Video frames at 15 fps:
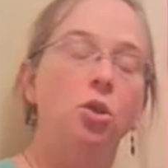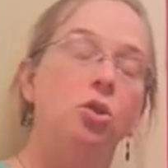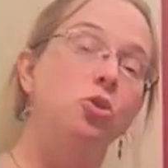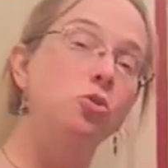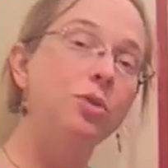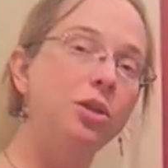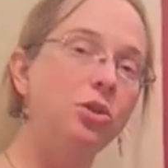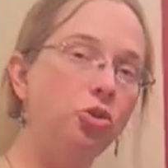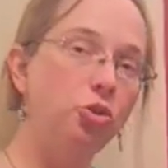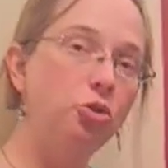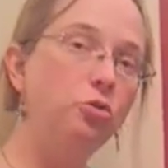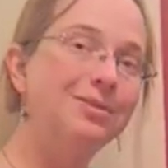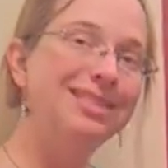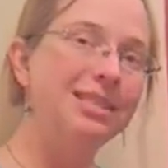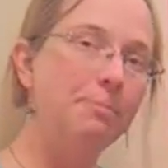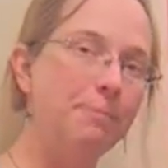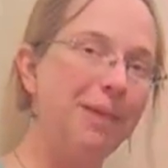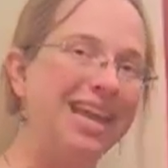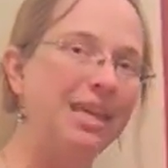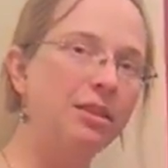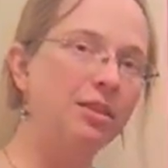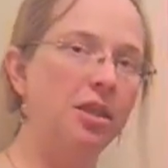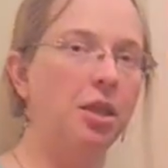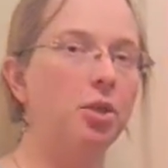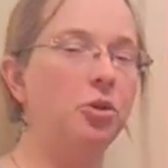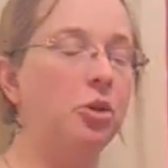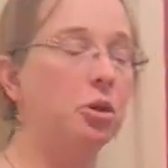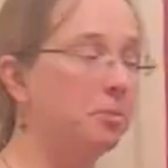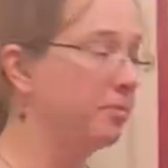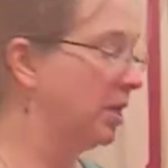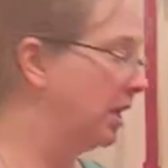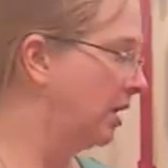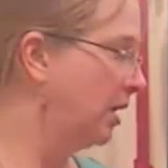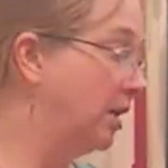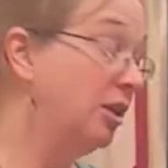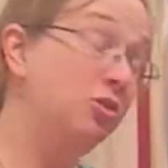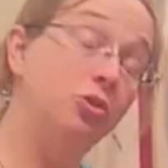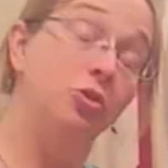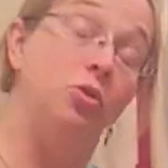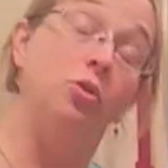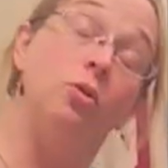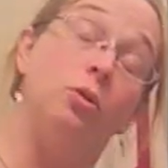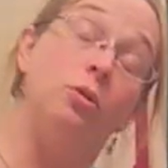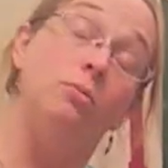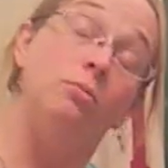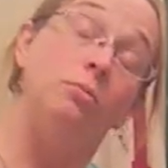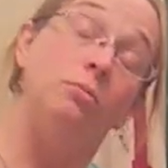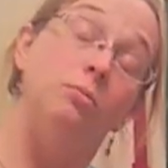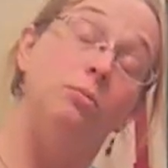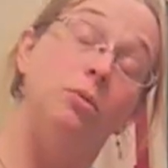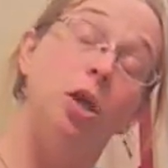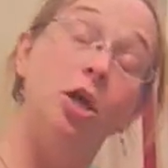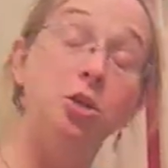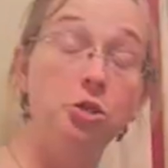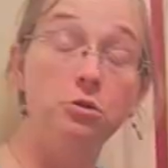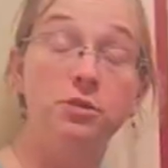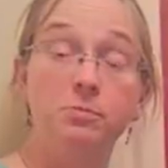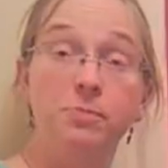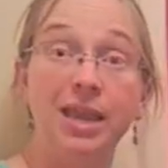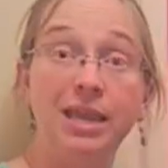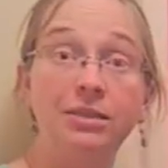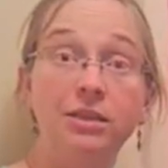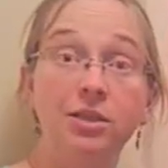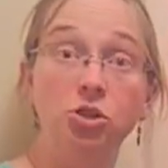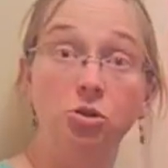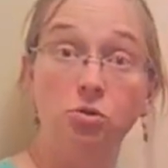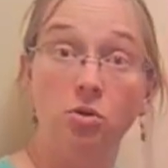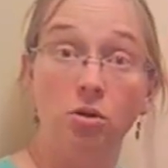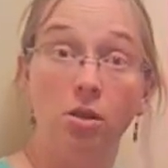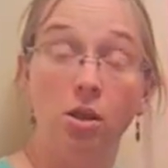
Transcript: You can use the paint thickener in your unused paint that you no